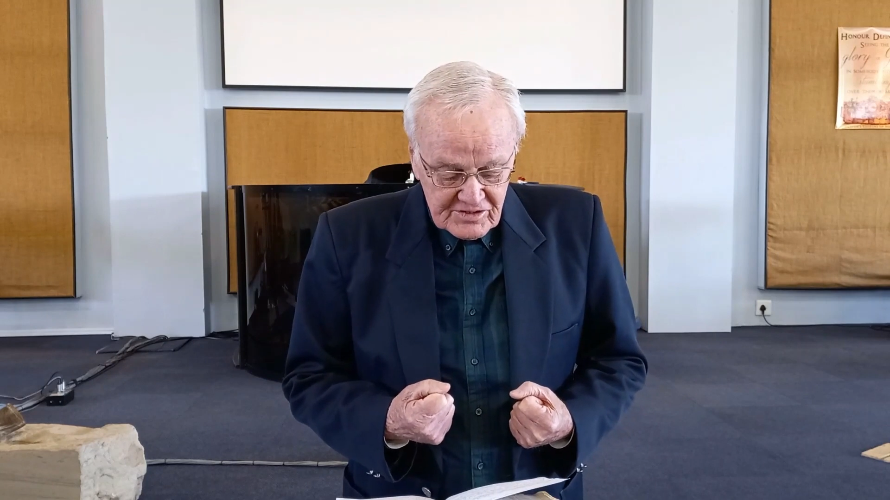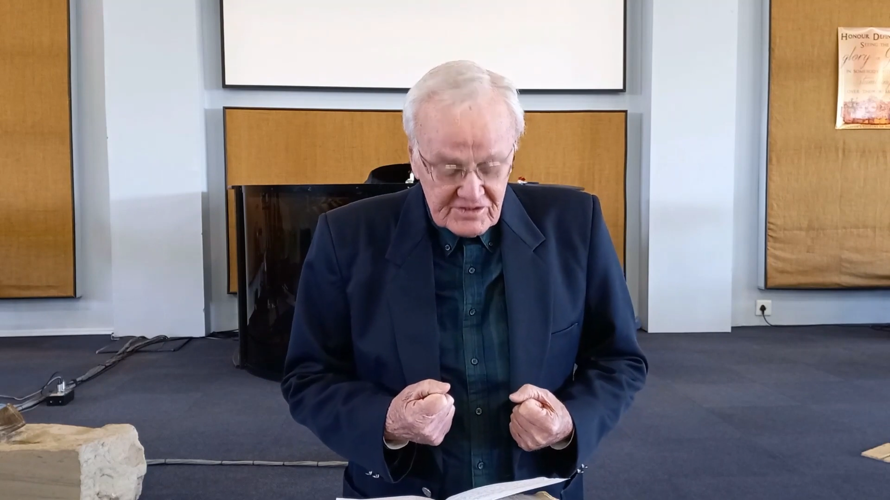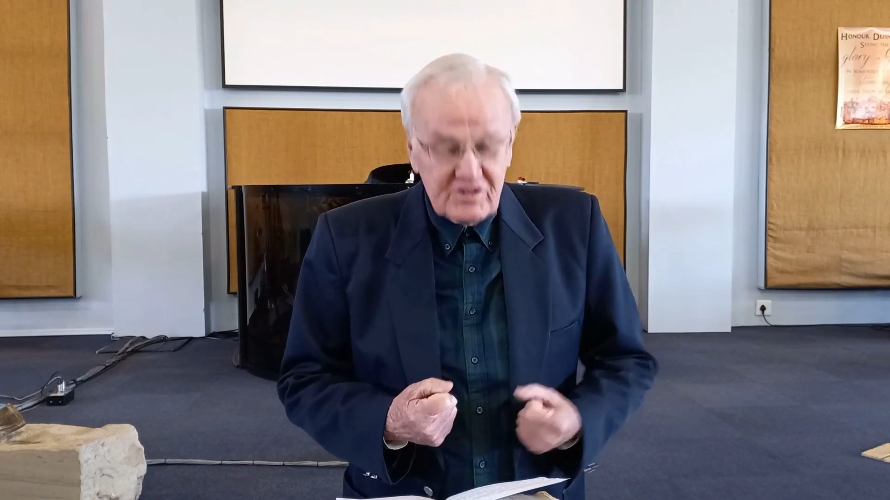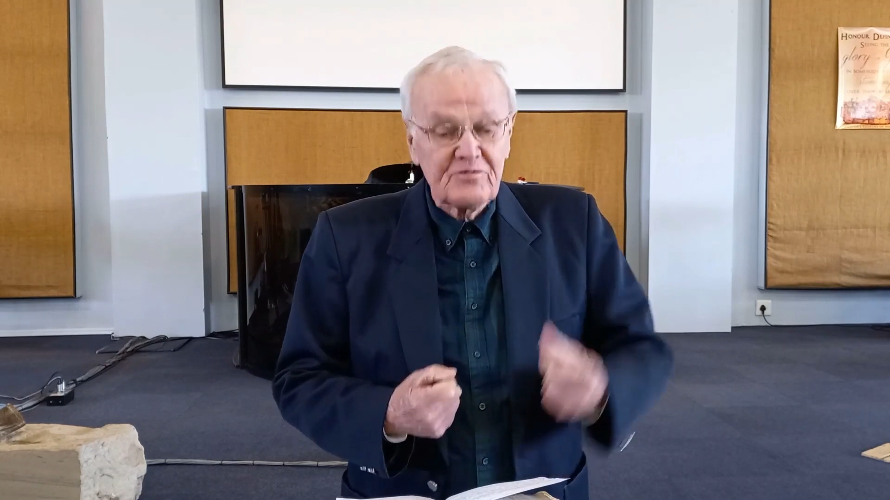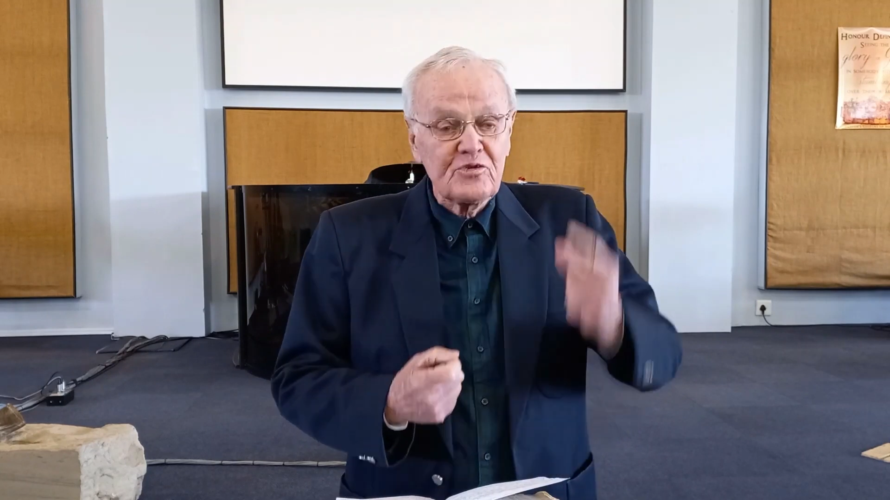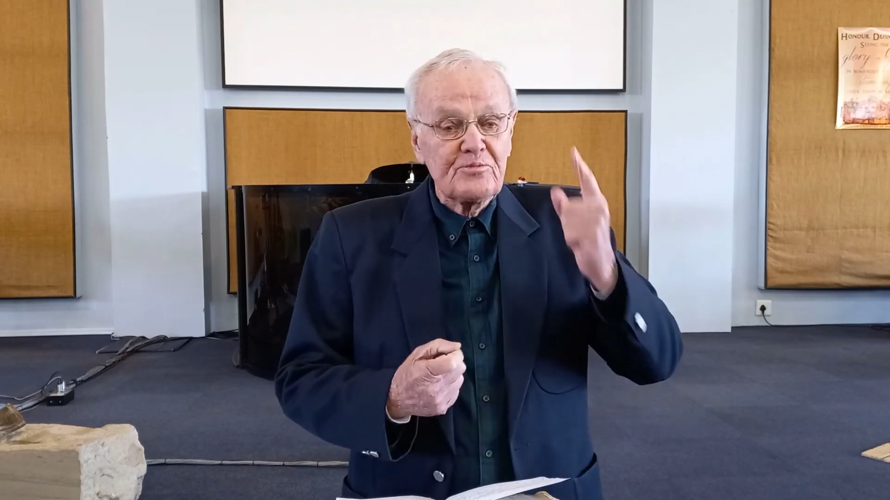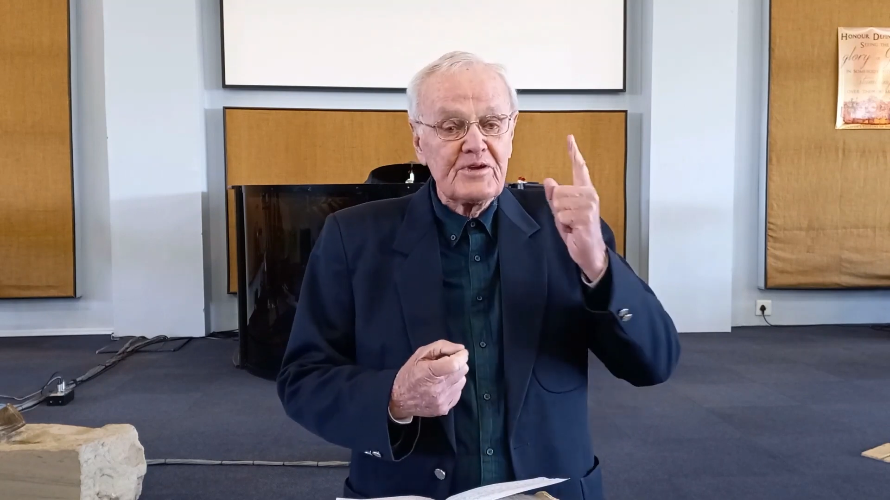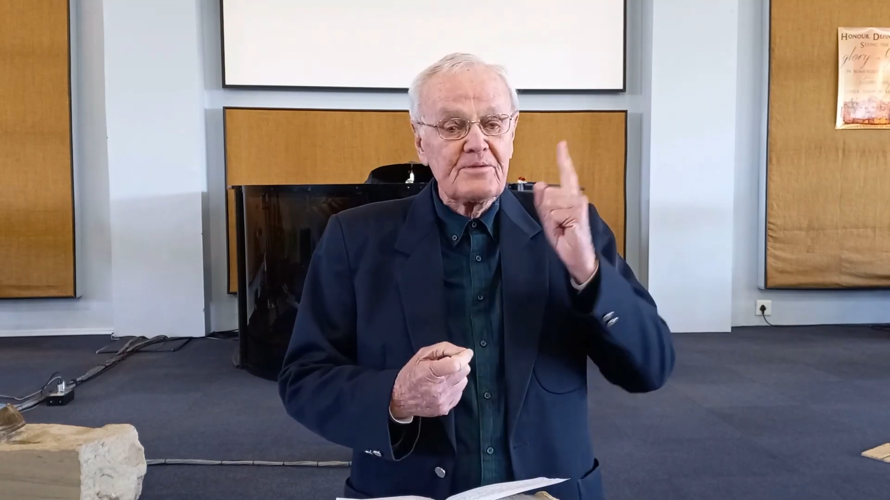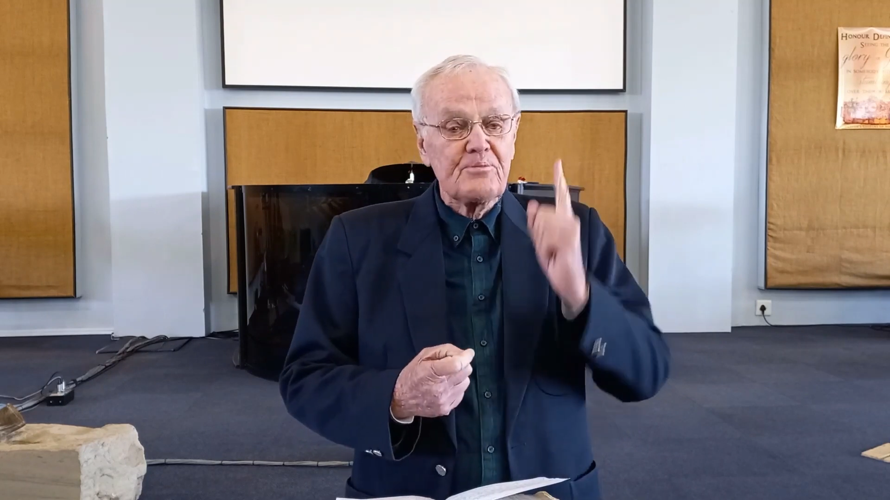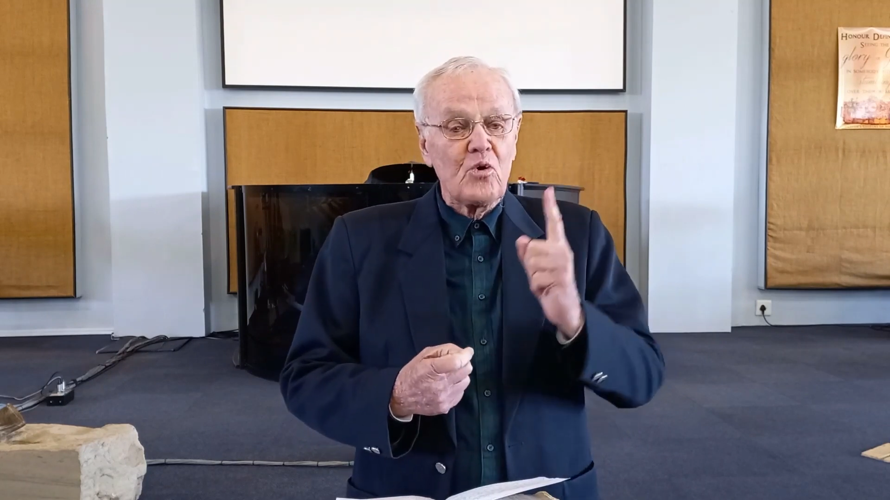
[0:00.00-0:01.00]
is, if you've
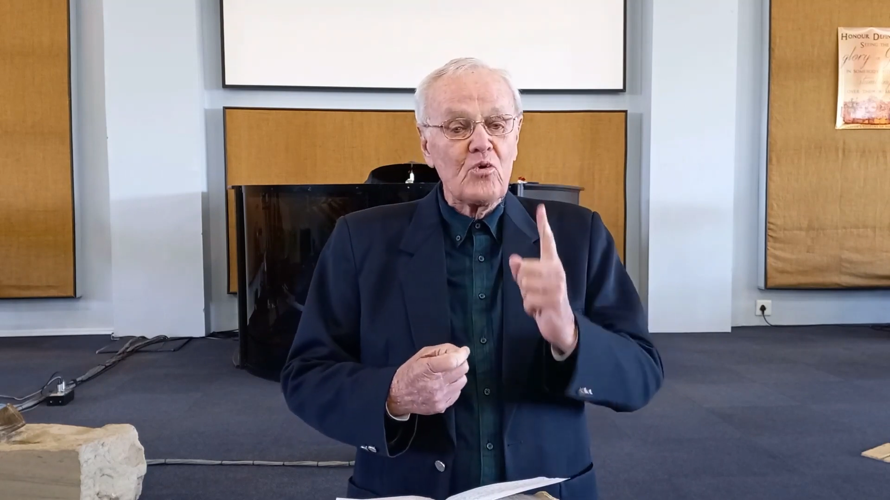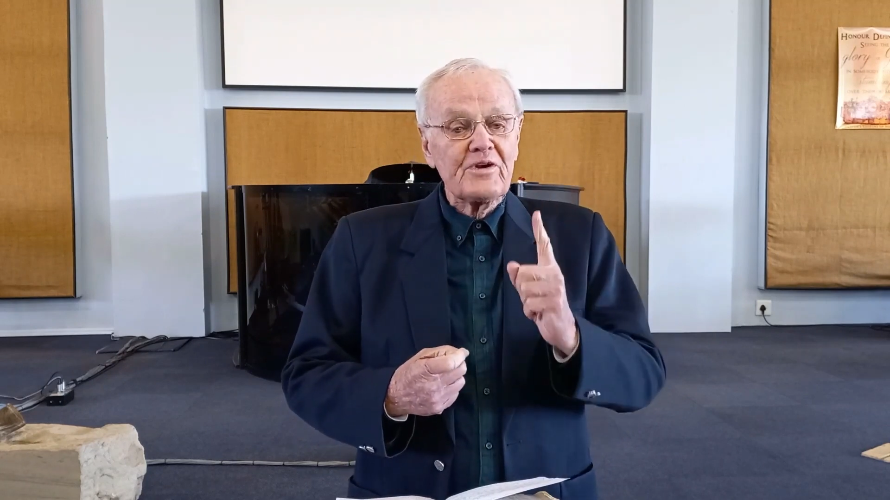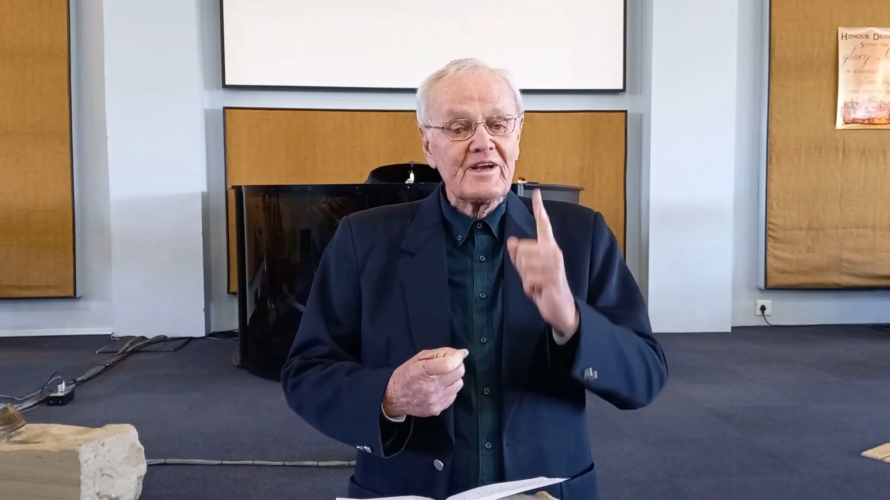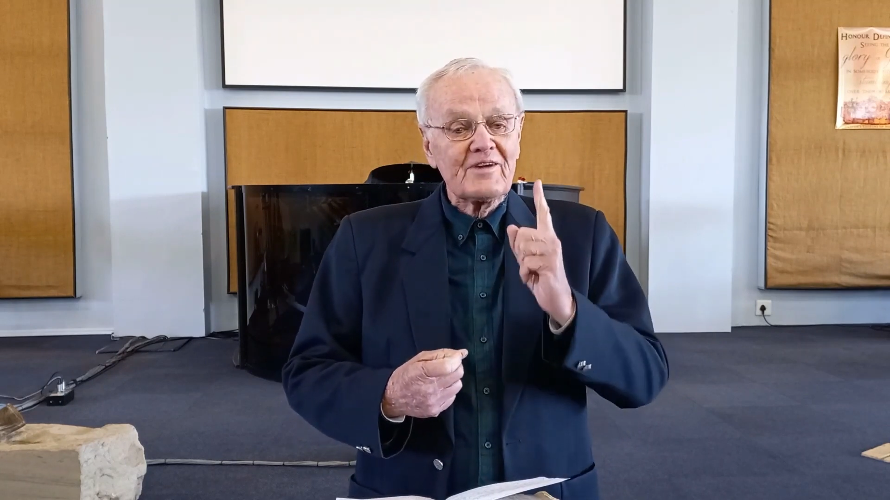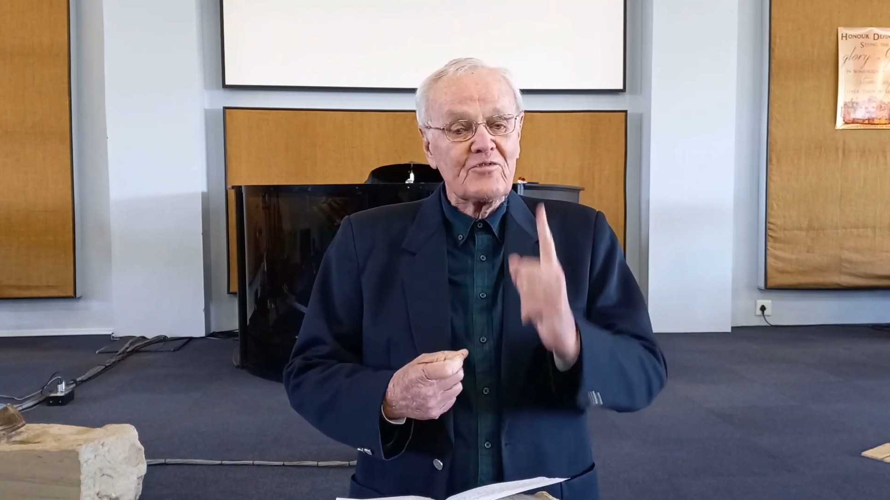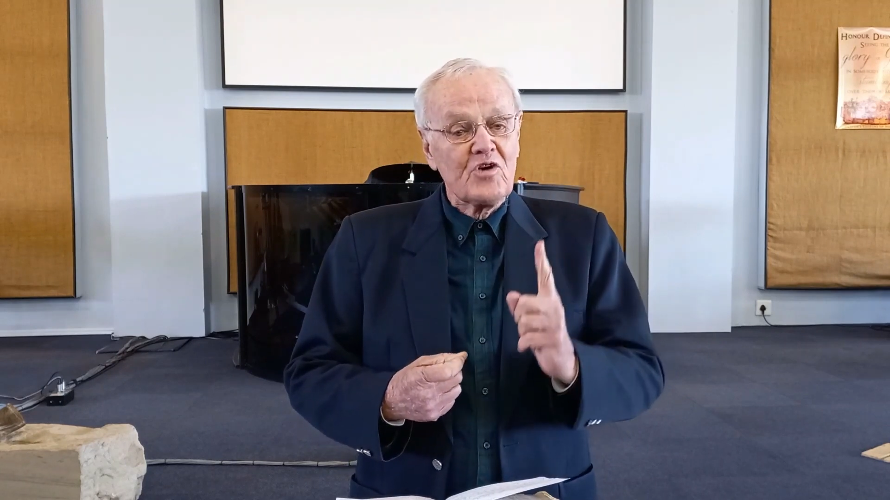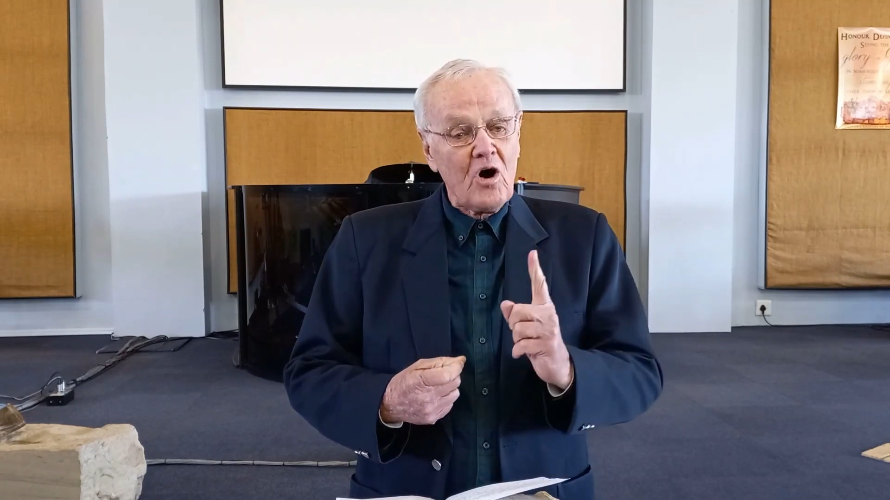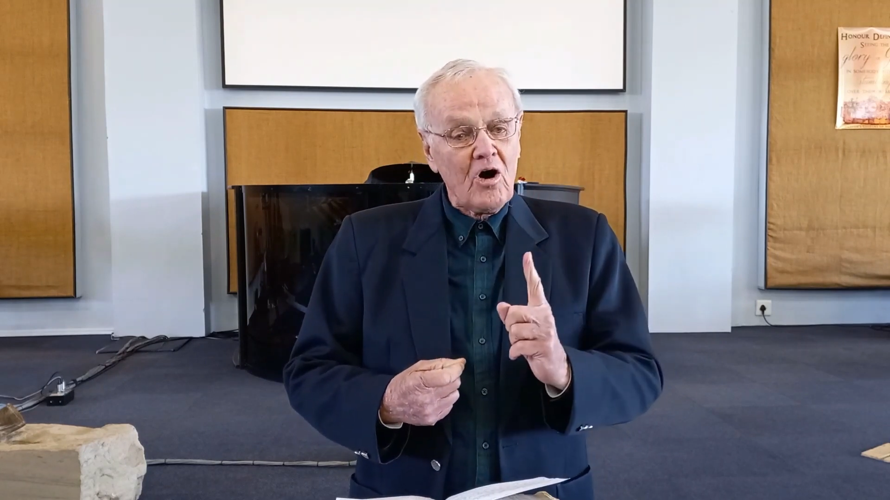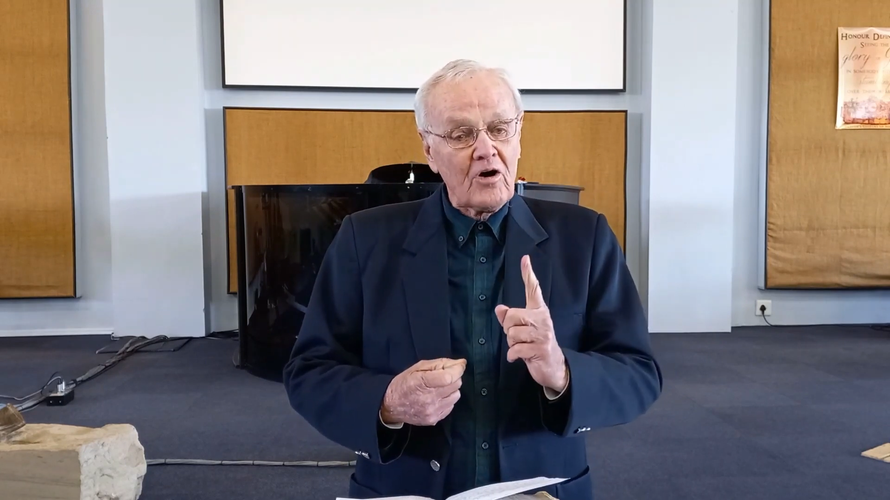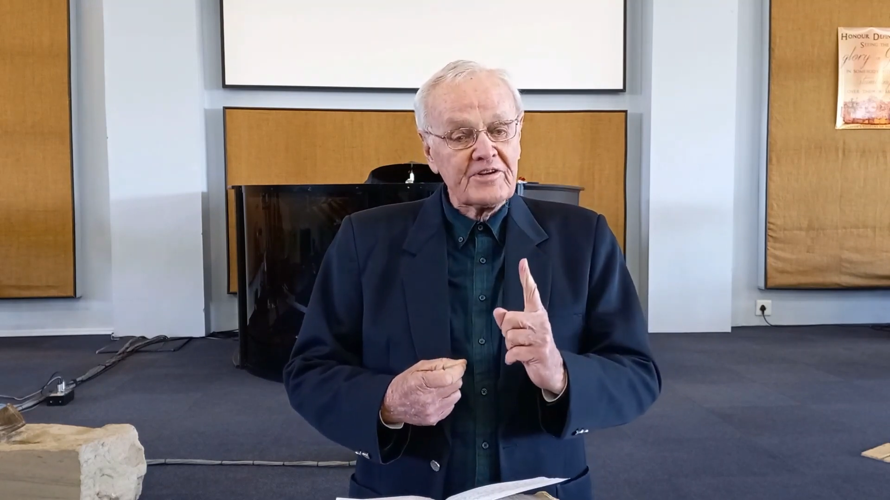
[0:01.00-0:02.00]
been born of
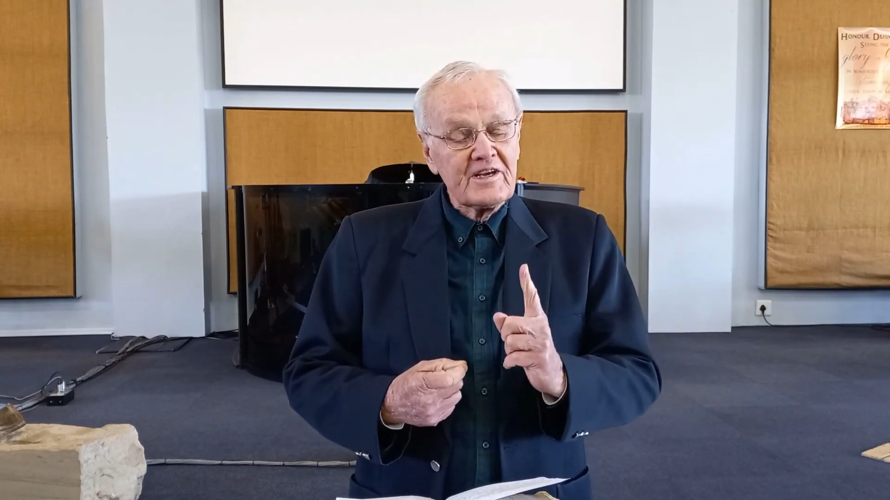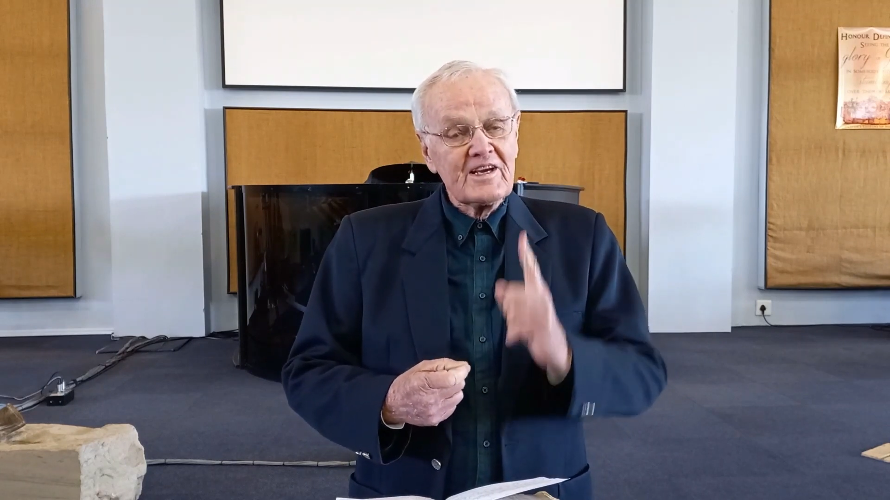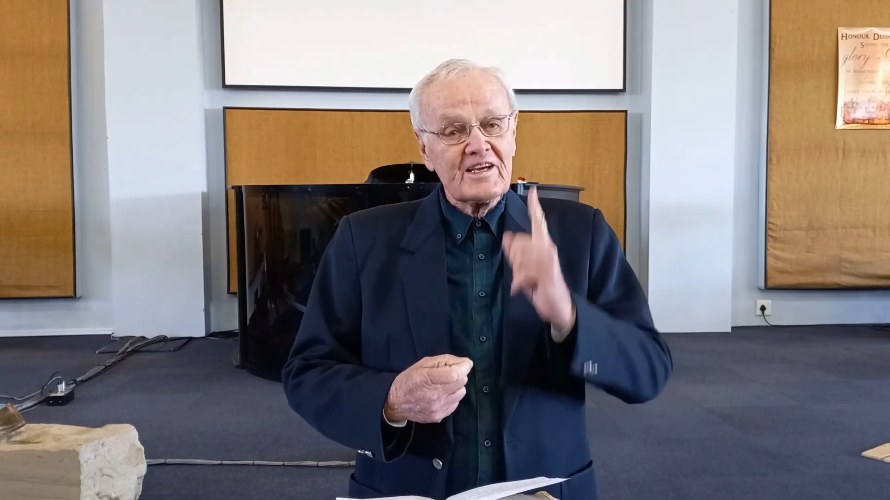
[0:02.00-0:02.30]
God,